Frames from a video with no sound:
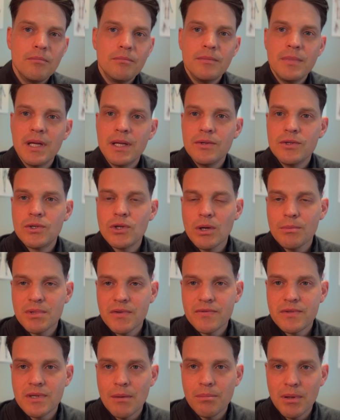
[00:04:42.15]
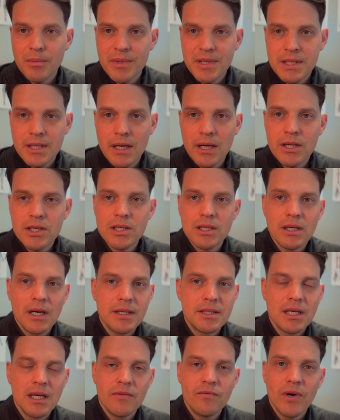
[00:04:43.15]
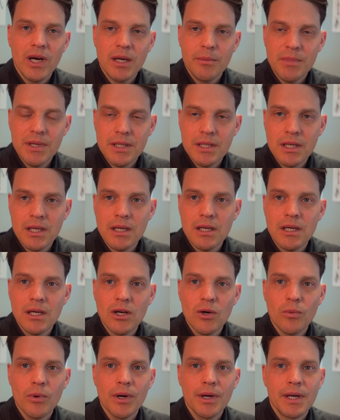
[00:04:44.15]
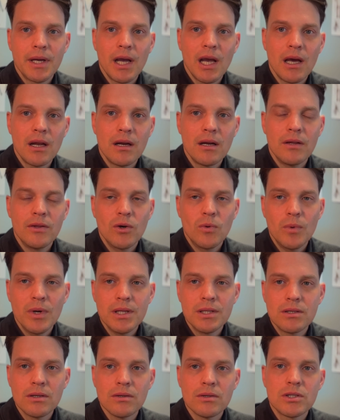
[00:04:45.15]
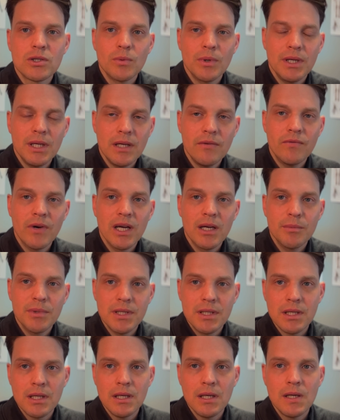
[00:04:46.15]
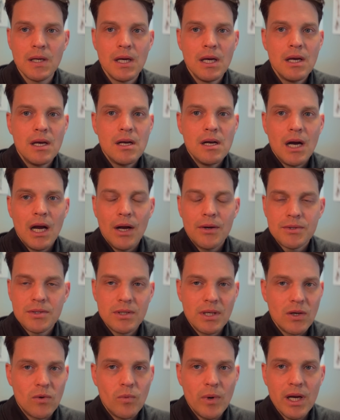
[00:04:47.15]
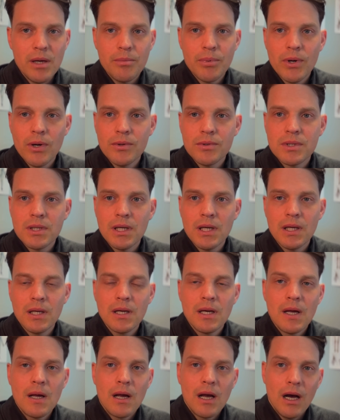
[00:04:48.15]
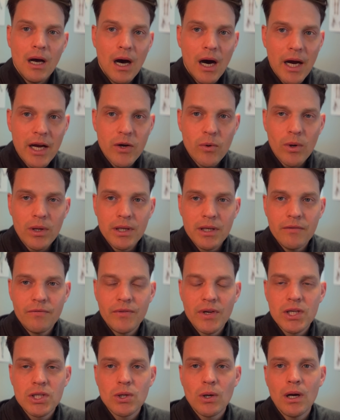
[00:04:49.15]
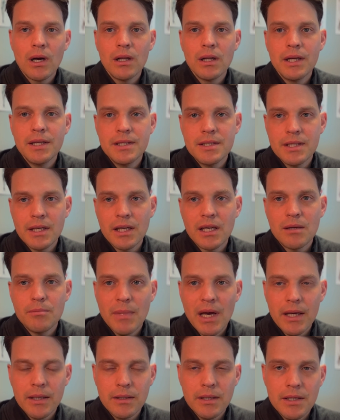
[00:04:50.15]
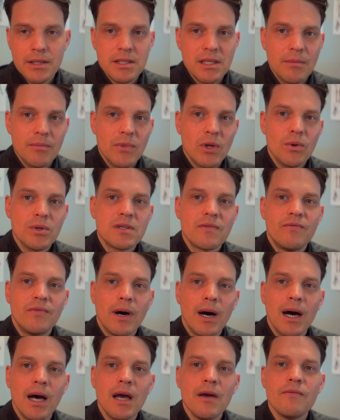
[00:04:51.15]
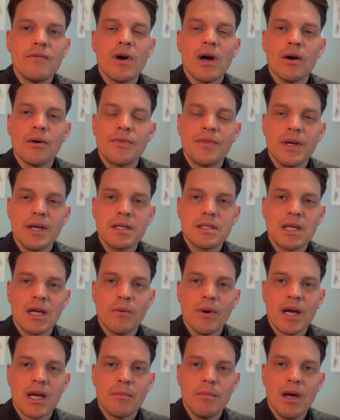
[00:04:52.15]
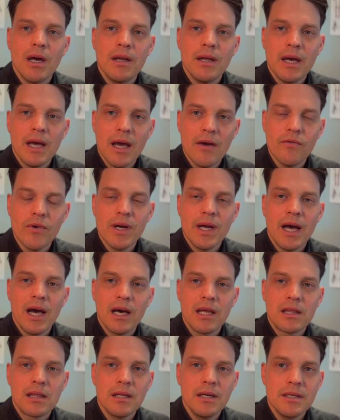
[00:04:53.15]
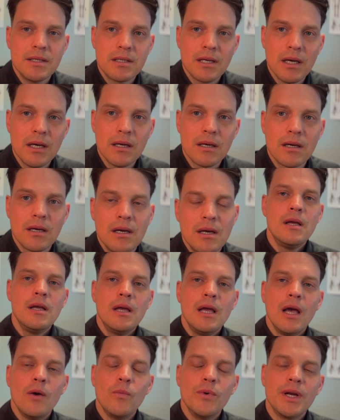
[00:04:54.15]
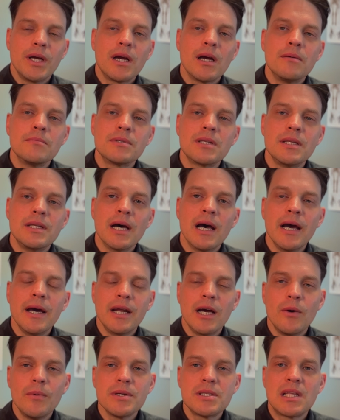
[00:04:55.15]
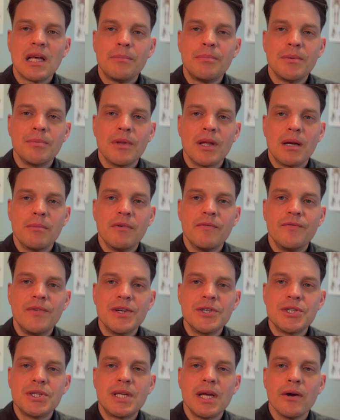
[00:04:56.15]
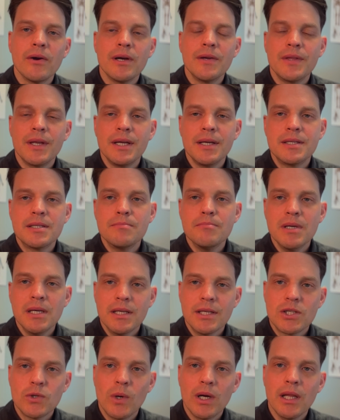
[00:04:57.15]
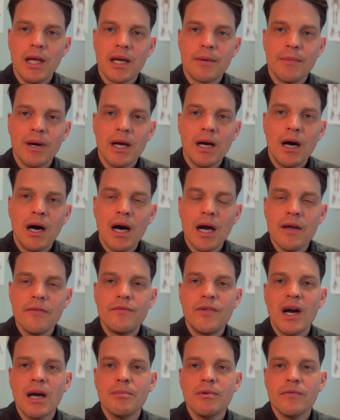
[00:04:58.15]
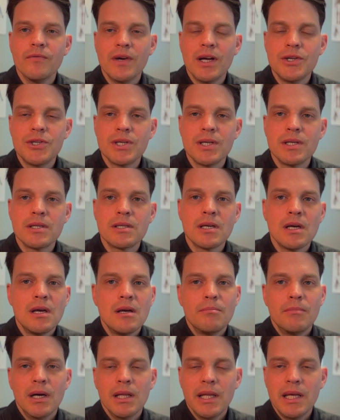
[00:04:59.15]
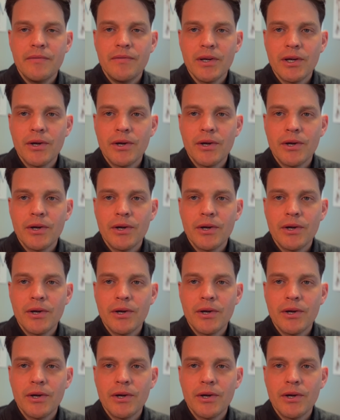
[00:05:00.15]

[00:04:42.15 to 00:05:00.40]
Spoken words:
In terms of supplementation, I take vitamin D here. We're in Canada in the winter, so we need vitamin D. I also take whey protein, a high quality fish oil, and zinc and magnesium. Those 5 are things that I recommend every athlete take. And when it comes to diet, I always tell people that I'm a vegetarian that eats meat. So I like my high fiber veggies, my leafy